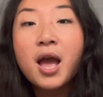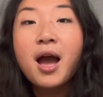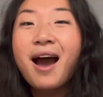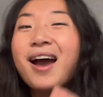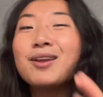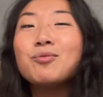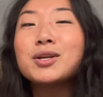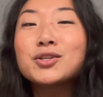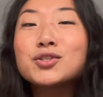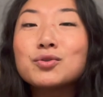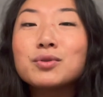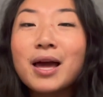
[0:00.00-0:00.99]
I didn't want to
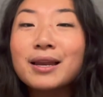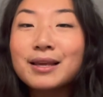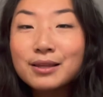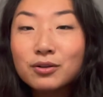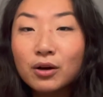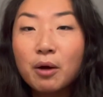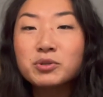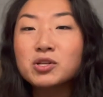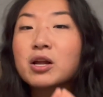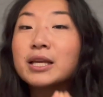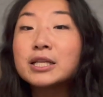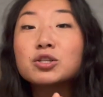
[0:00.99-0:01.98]
do that either. I was
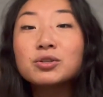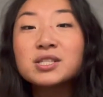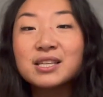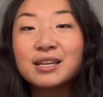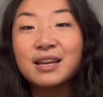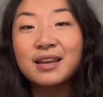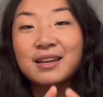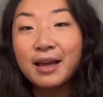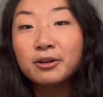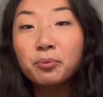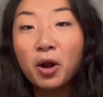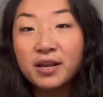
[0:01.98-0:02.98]
not interested in
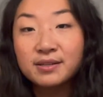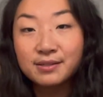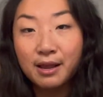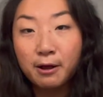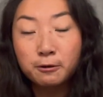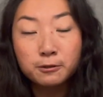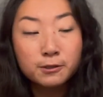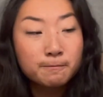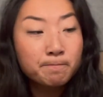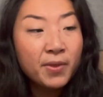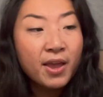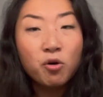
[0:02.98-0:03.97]
enterprise sales
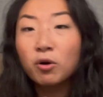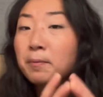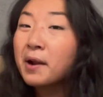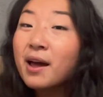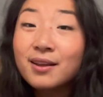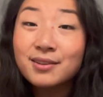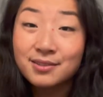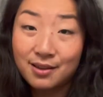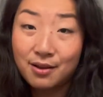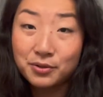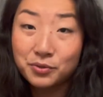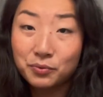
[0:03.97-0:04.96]
or product
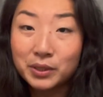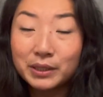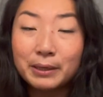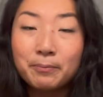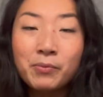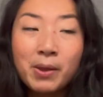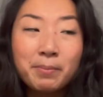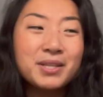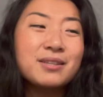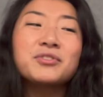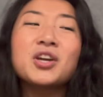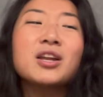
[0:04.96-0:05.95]
sales really, because
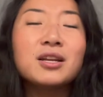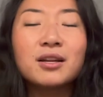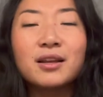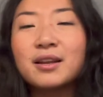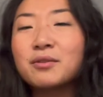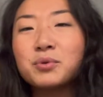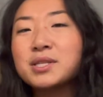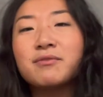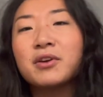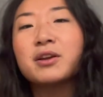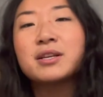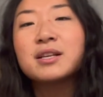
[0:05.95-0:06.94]
I've done it and it wasn't
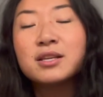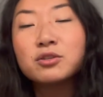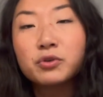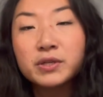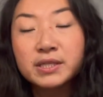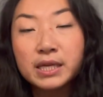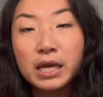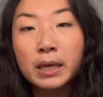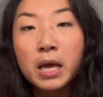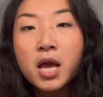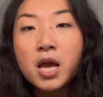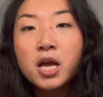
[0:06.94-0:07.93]
very interesting.
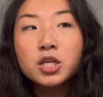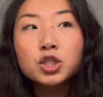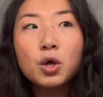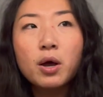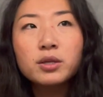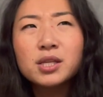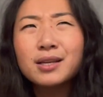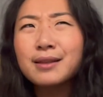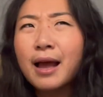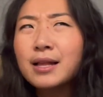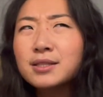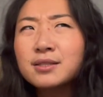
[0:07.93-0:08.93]
So I was like,
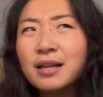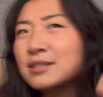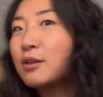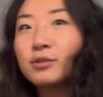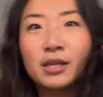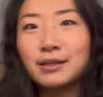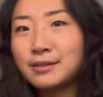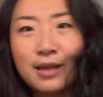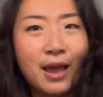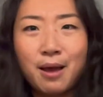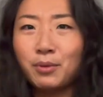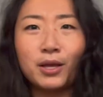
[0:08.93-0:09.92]
that's, that sounds like a
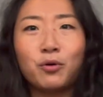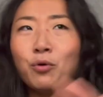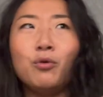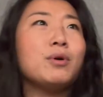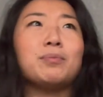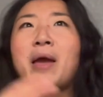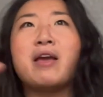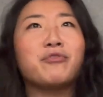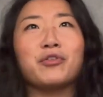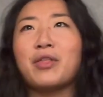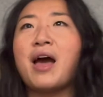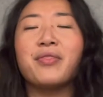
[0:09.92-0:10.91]
scam. Like who would pay
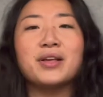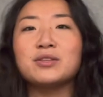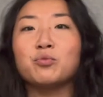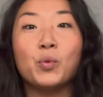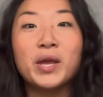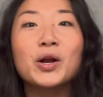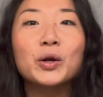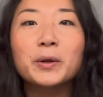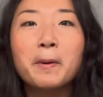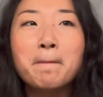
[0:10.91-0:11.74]
for that? That's weird.